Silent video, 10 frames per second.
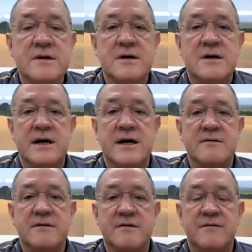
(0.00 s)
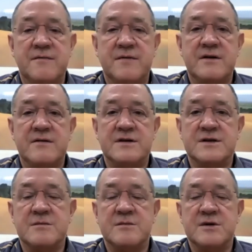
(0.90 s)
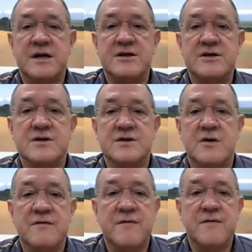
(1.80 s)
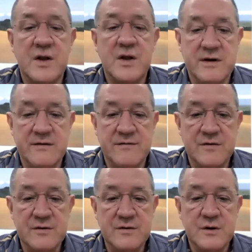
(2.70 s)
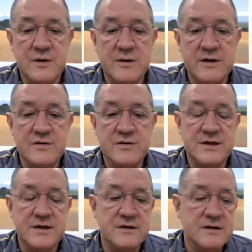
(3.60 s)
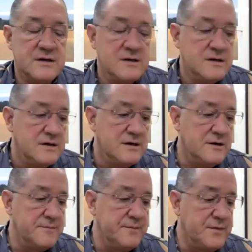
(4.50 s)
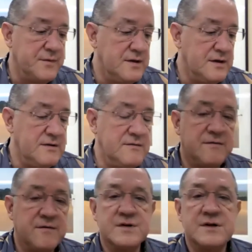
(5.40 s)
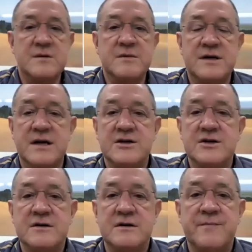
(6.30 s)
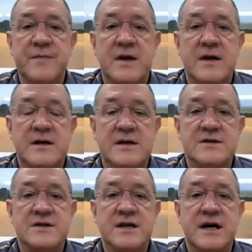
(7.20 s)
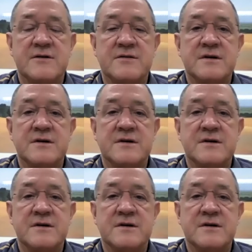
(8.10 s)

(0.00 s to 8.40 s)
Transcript: And the, the, these limitations are the following for those who are interested. Um, the first limitation is that